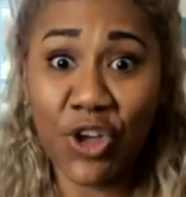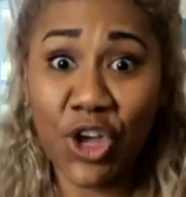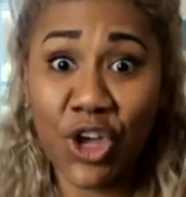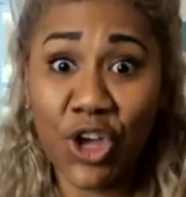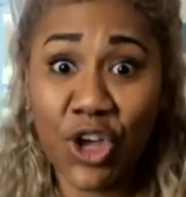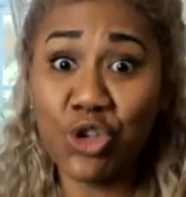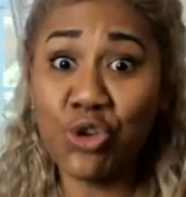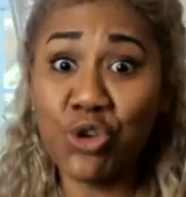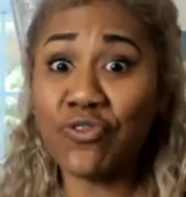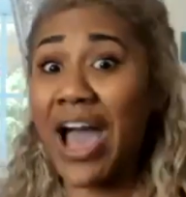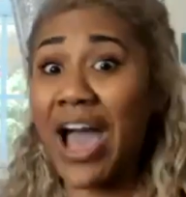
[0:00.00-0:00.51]

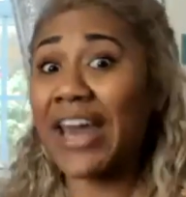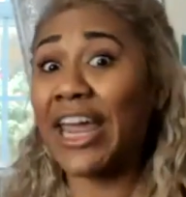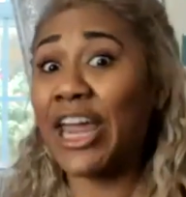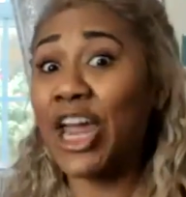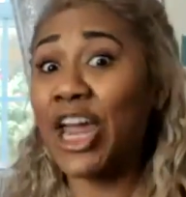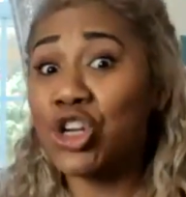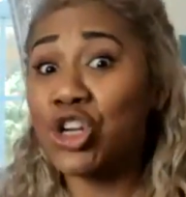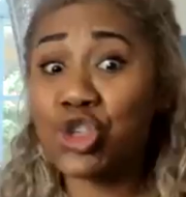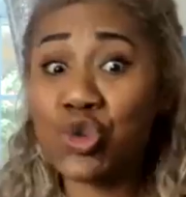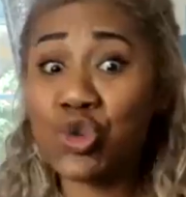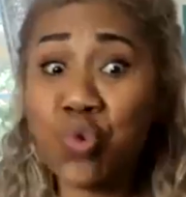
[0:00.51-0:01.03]
You've got a
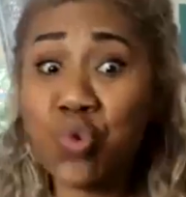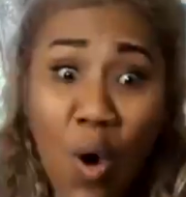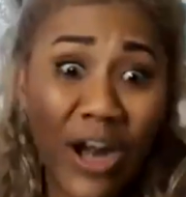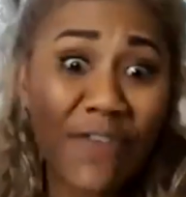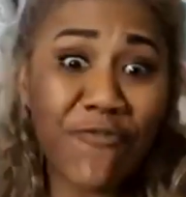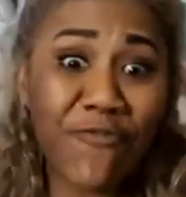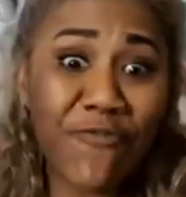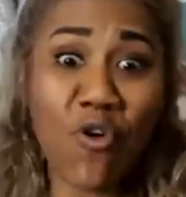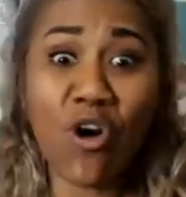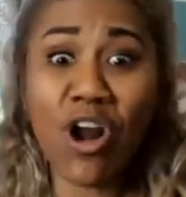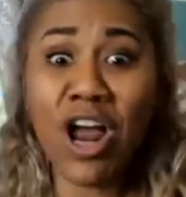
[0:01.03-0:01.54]

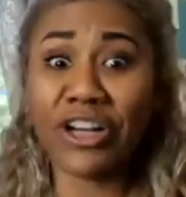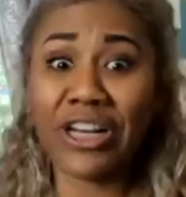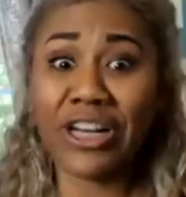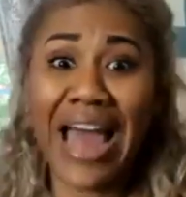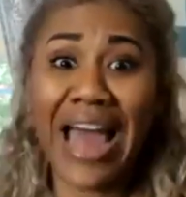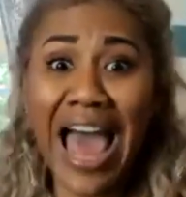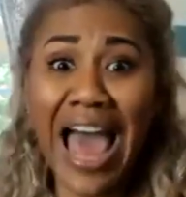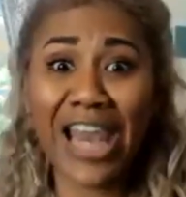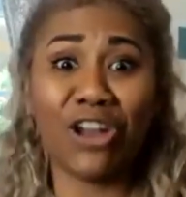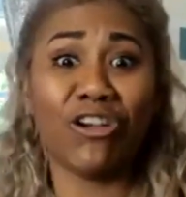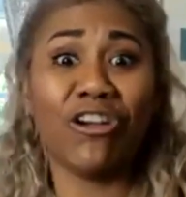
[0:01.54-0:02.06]

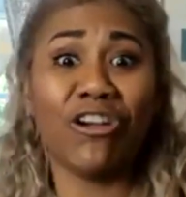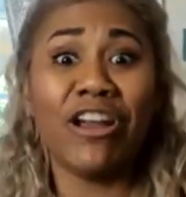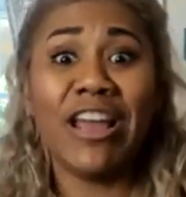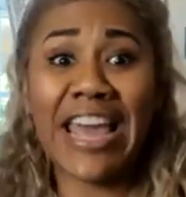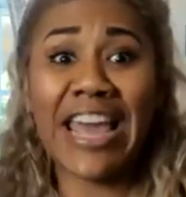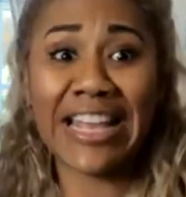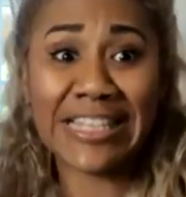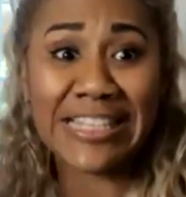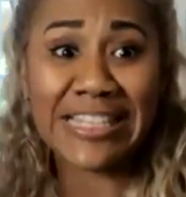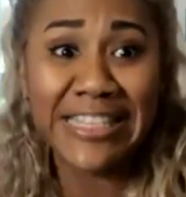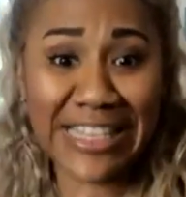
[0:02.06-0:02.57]
$2,400
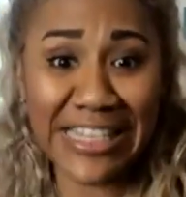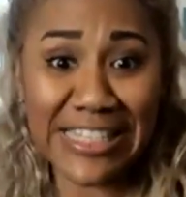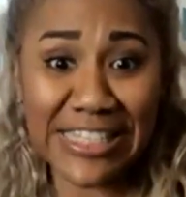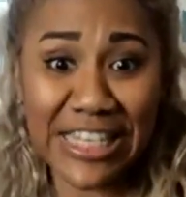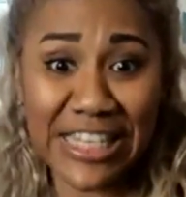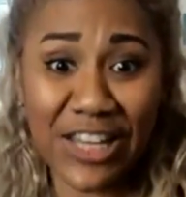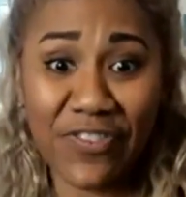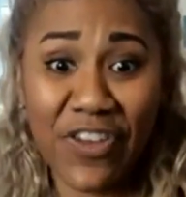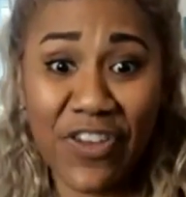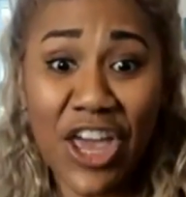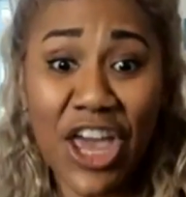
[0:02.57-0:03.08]

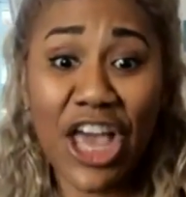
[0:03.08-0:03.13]
incentive.